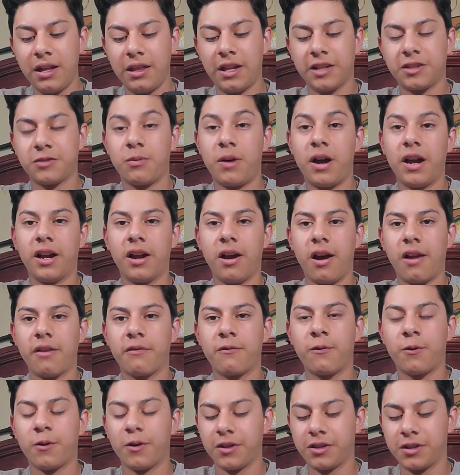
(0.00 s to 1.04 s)
That's why I got
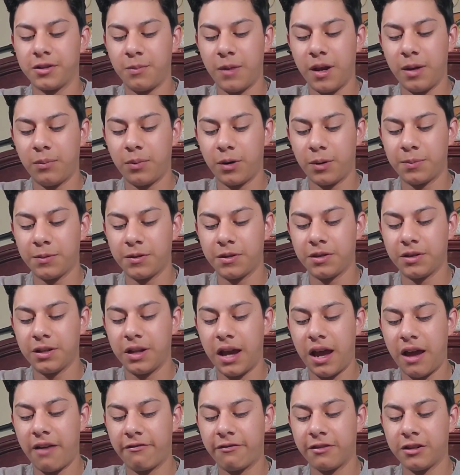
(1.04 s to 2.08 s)
it for, its main purpose is
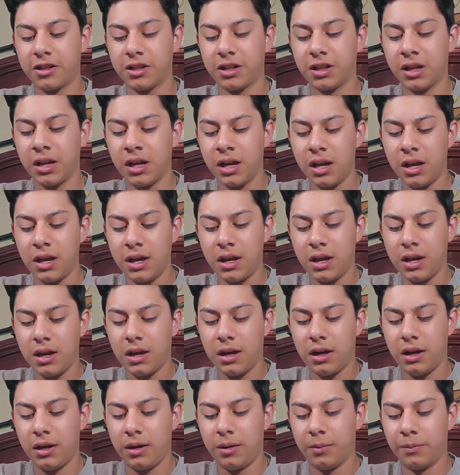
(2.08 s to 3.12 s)
catfishing
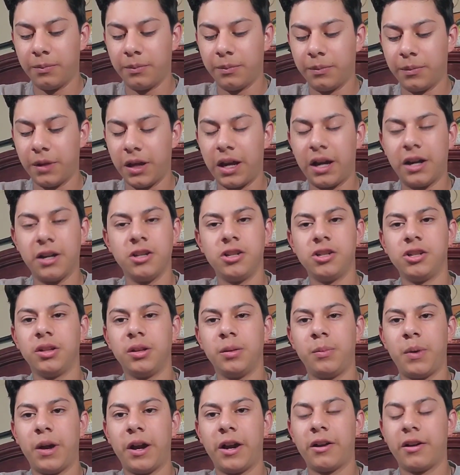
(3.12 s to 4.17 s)
um, and I
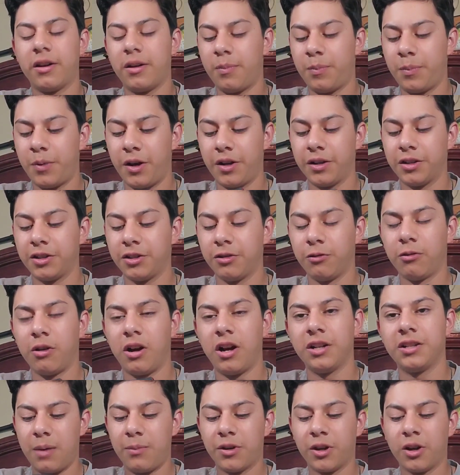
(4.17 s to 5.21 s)
usually pair it up on two
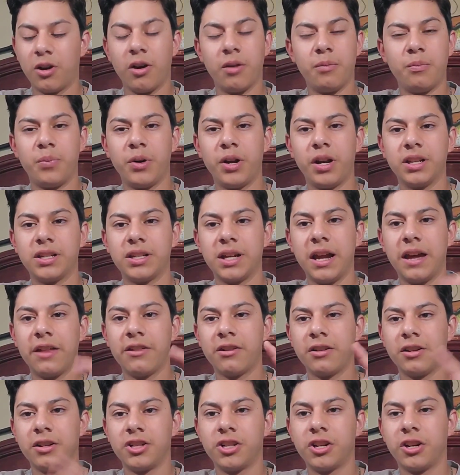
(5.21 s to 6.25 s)
rods. I'm gonna go ahead and put it
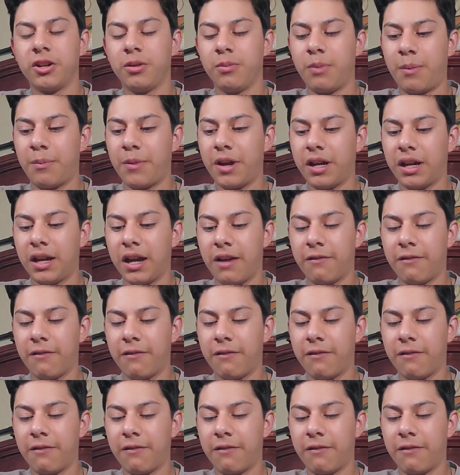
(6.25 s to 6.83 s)
together and show you my main